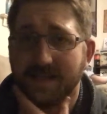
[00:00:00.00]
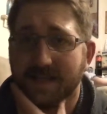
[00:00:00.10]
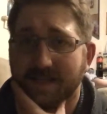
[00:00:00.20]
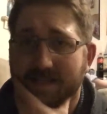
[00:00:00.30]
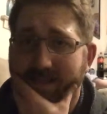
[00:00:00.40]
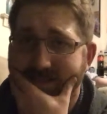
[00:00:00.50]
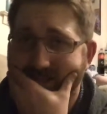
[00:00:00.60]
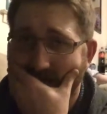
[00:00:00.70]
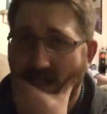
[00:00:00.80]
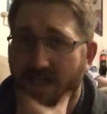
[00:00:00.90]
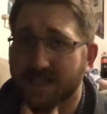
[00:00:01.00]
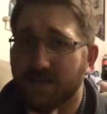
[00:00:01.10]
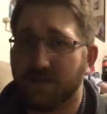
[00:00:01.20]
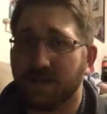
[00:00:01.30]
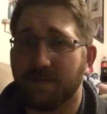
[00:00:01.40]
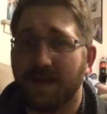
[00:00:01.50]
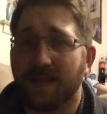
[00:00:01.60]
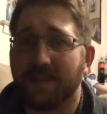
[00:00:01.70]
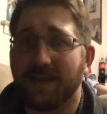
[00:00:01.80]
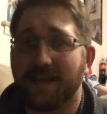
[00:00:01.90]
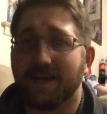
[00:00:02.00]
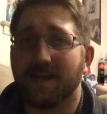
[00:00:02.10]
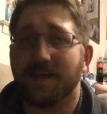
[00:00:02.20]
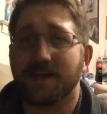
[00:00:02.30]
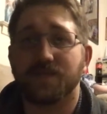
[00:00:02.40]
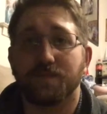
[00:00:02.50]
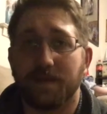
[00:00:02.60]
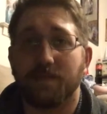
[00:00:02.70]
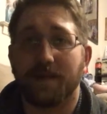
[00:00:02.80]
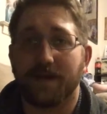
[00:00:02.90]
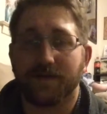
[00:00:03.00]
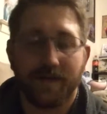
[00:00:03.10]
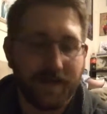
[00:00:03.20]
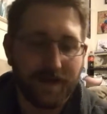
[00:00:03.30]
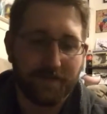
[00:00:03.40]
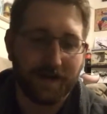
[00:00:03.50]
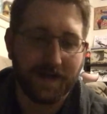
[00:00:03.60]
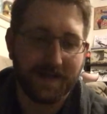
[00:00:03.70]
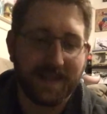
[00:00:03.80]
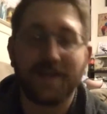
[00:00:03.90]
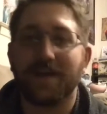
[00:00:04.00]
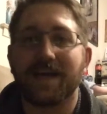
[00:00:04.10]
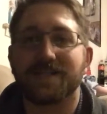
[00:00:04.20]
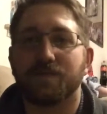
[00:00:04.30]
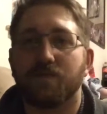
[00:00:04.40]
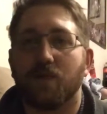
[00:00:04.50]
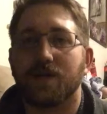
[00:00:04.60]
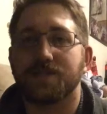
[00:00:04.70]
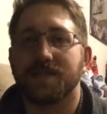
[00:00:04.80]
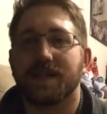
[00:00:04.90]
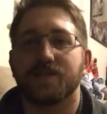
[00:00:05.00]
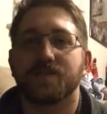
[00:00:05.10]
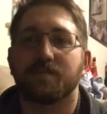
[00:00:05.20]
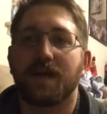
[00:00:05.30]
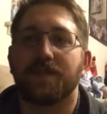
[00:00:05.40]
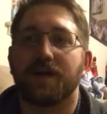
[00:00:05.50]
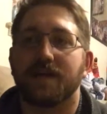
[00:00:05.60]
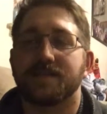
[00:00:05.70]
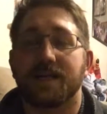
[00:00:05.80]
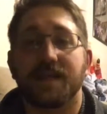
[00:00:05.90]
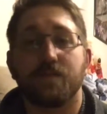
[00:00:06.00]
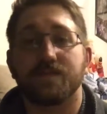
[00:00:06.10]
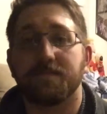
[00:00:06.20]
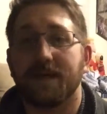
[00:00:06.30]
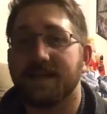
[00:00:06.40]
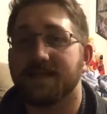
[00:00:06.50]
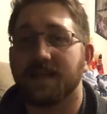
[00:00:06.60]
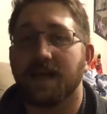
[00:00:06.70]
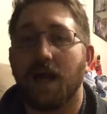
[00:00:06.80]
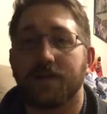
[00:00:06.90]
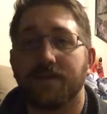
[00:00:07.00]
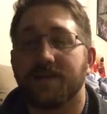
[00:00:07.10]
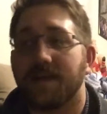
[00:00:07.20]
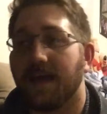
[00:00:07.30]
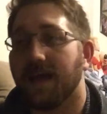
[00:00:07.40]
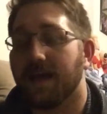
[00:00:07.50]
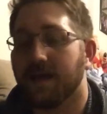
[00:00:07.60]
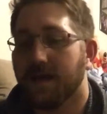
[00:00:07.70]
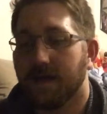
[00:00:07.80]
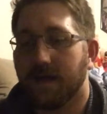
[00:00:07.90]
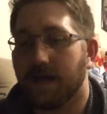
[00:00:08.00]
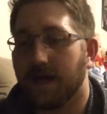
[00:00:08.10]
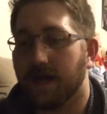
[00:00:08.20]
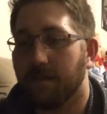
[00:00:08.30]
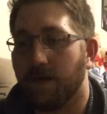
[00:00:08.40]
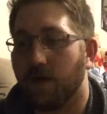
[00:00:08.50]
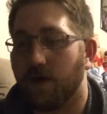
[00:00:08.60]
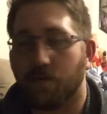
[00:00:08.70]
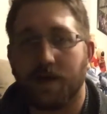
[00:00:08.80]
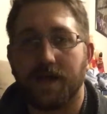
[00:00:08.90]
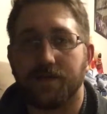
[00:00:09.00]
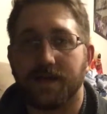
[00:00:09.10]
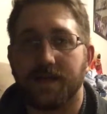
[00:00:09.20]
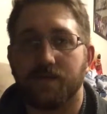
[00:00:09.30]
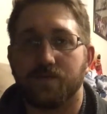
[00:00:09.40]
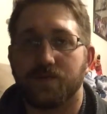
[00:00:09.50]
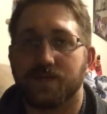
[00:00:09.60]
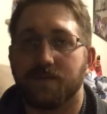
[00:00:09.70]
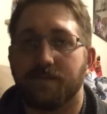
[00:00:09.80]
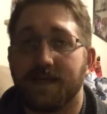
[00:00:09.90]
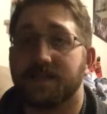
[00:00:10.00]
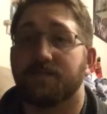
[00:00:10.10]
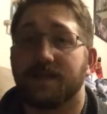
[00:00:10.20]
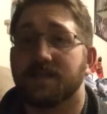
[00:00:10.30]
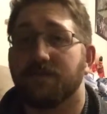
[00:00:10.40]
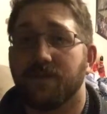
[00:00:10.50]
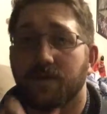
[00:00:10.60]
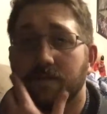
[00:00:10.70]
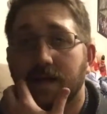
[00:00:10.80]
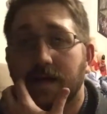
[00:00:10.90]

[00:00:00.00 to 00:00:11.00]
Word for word: It is insane. It is a bloodbath, and uh, so be prepared. But thank you guys so much for watching. That is just my thoughts. I think it was amazing. I would give it an A um, all around, and it was just amazing, amazing film.